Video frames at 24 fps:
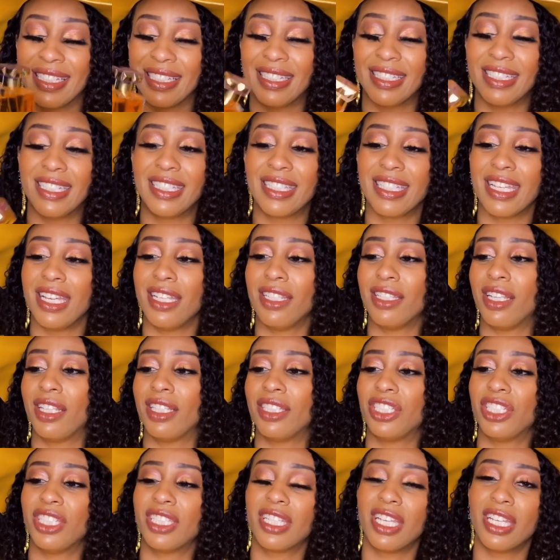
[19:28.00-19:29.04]
She's getting
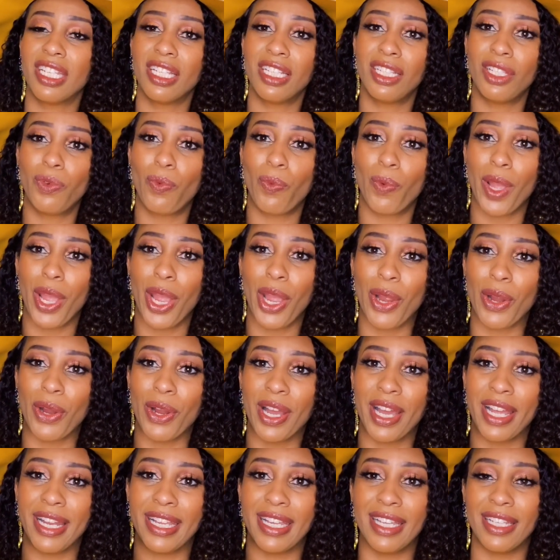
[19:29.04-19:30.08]
she's getting a little wear,
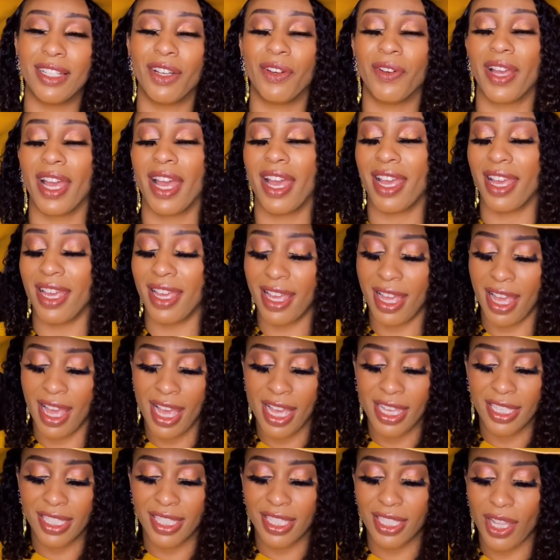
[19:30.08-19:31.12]
honey, okay?
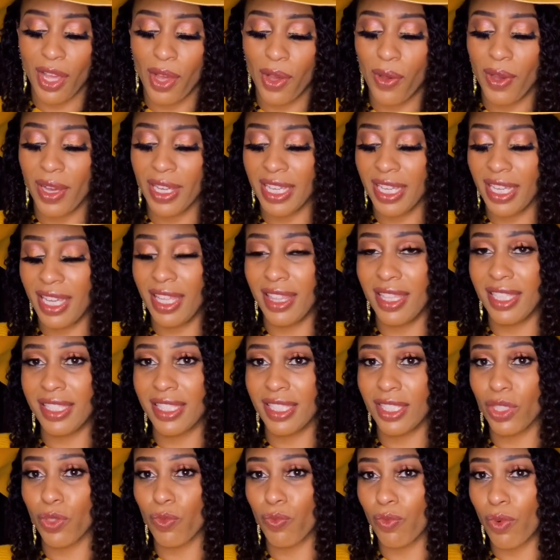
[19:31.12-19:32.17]
So again, this
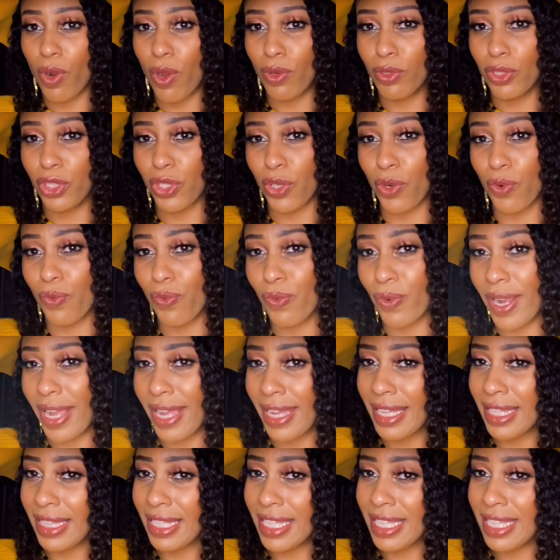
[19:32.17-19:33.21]
is Rosia
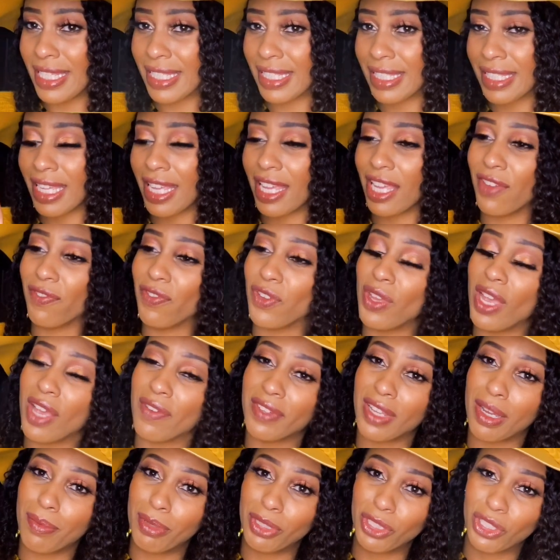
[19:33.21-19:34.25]
Reckless. If you have
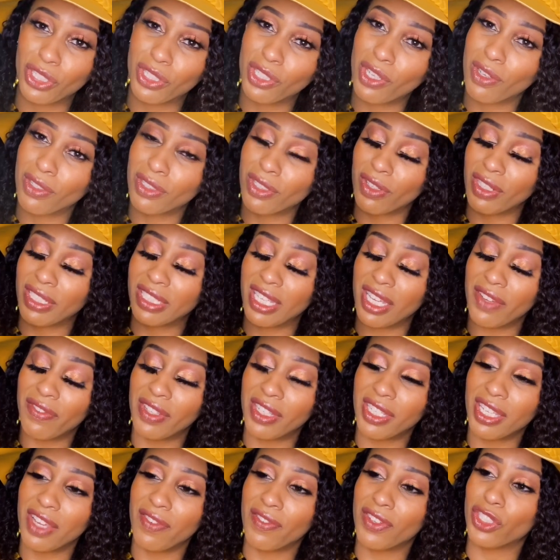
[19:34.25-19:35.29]
not put your nose on it, definitely
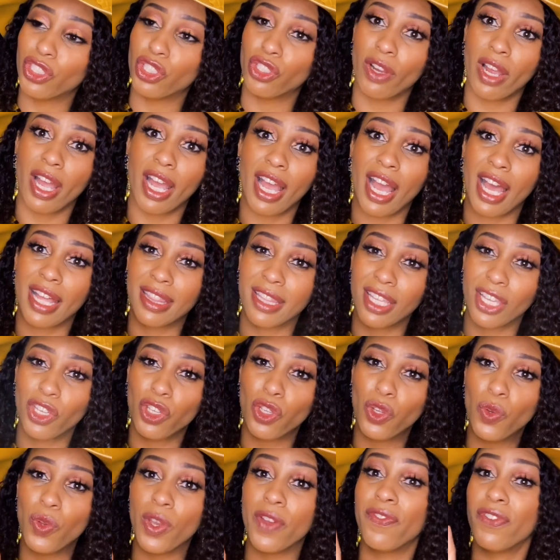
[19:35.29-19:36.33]
give it a try. I think
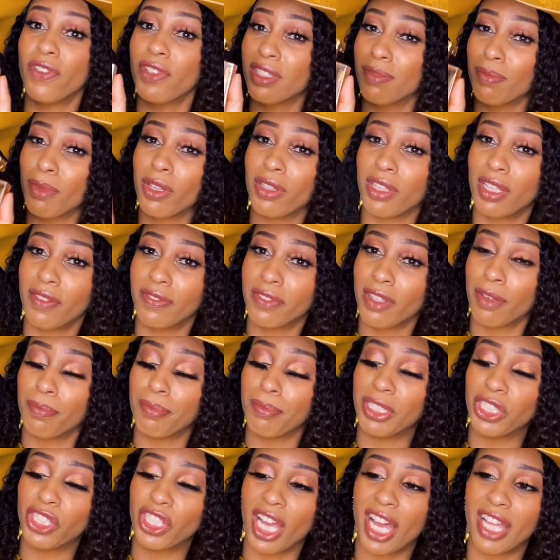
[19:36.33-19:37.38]
you, if you smell love, don't be
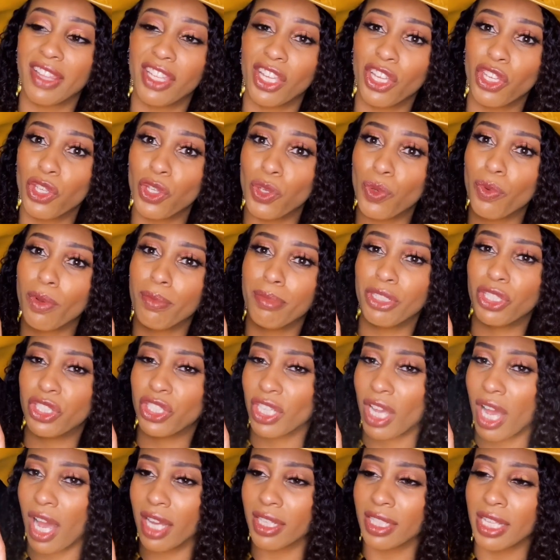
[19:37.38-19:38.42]
shy. I think you will be
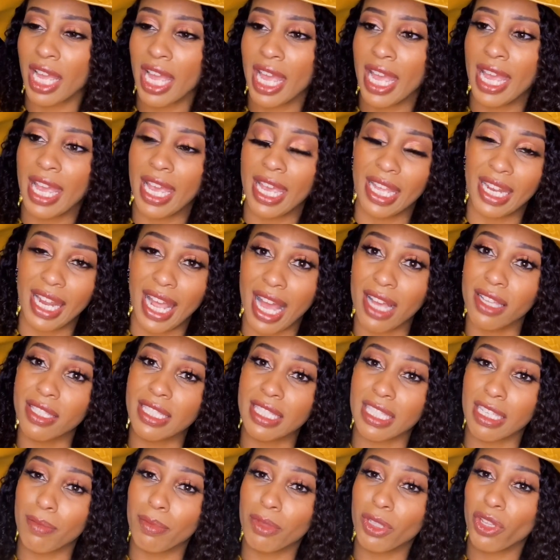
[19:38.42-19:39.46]
shocked at how
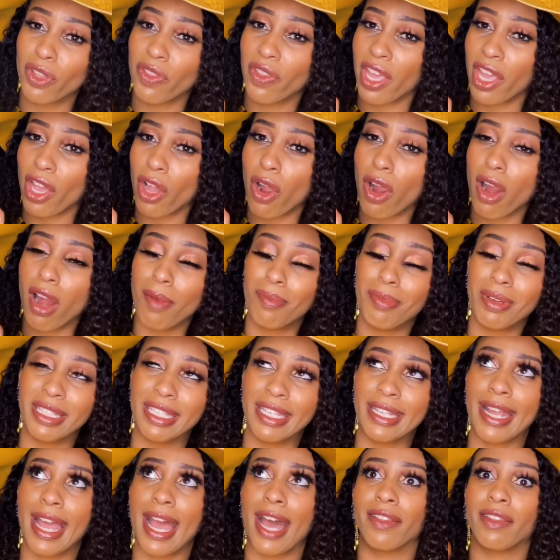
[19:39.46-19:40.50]
similar they are, but
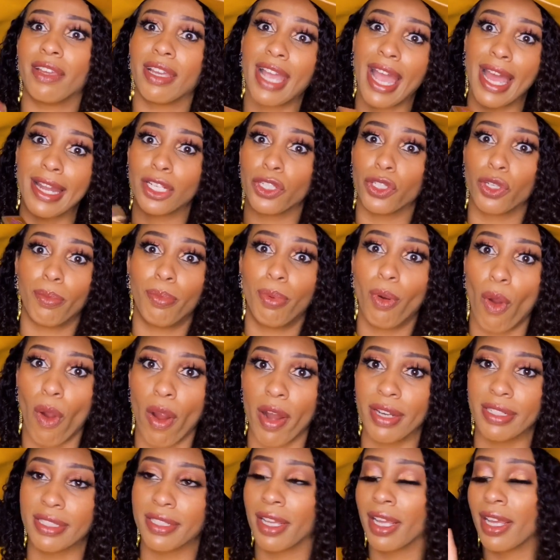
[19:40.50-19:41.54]
then how they kind of
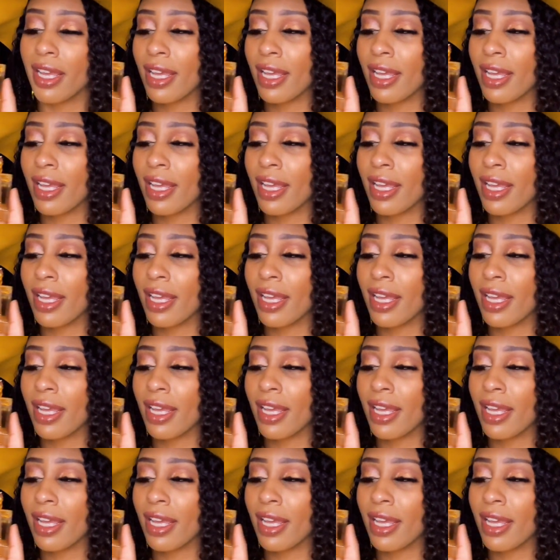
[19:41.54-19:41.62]
depart.